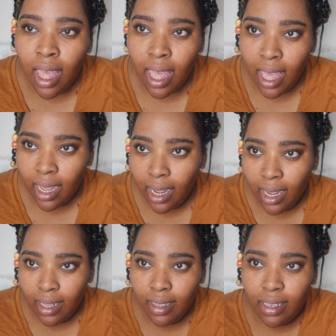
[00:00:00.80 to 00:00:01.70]
Hey
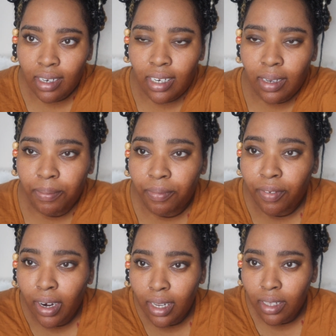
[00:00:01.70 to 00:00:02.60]
guys, let's jump
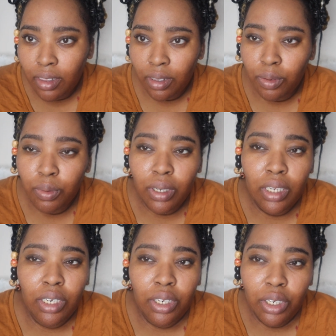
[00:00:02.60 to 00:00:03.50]
right into
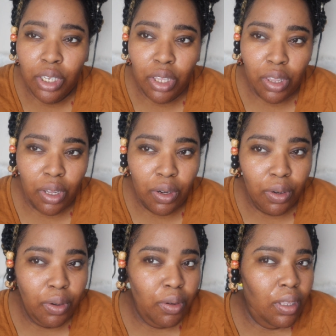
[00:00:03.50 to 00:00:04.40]
it.
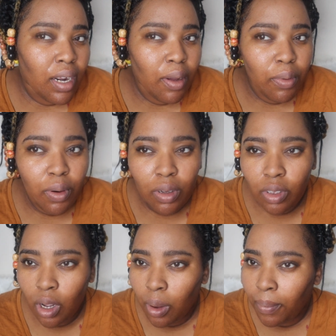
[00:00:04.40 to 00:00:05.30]
So, today we're going to
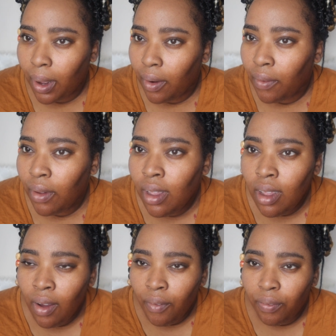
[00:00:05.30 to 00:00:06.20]
talk about
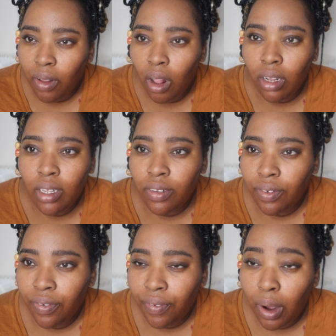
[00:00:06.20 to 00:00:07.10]
flawless
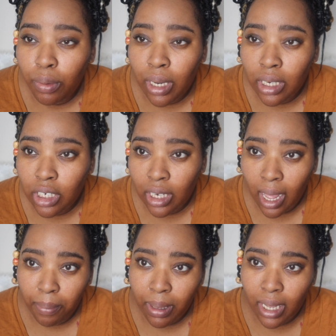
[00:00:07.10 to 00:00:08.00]
foundation
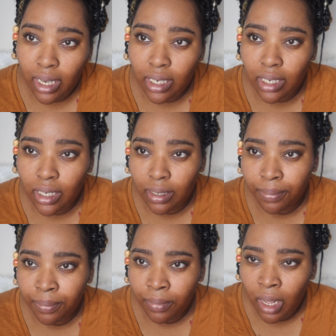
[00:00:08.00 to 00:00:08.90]
application.
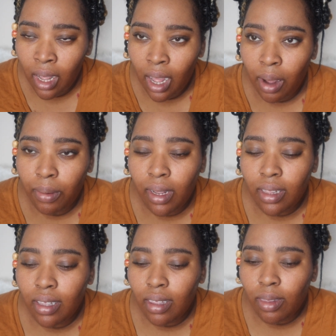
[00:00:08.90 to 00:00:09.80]
I would like
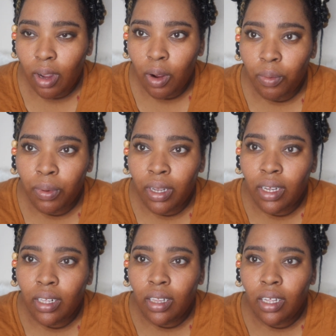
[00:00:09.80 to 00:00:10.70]
to start
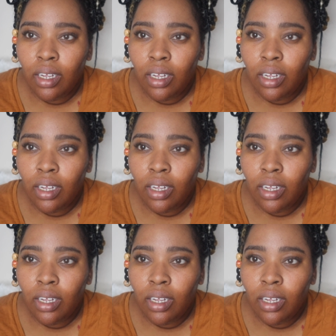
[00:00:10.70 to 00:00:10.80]
with